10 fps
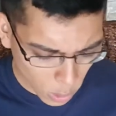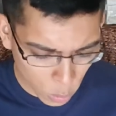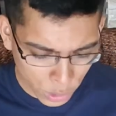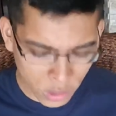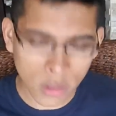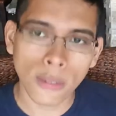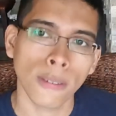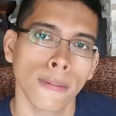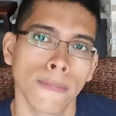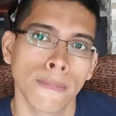Which
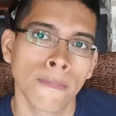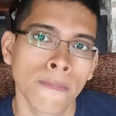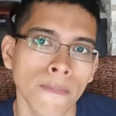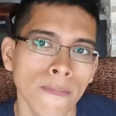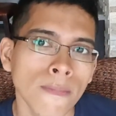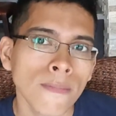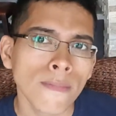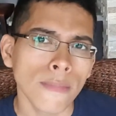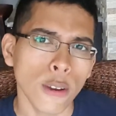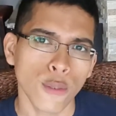is
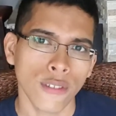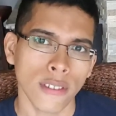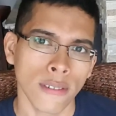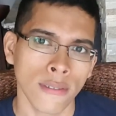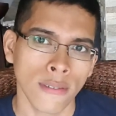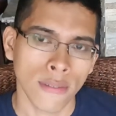interesting.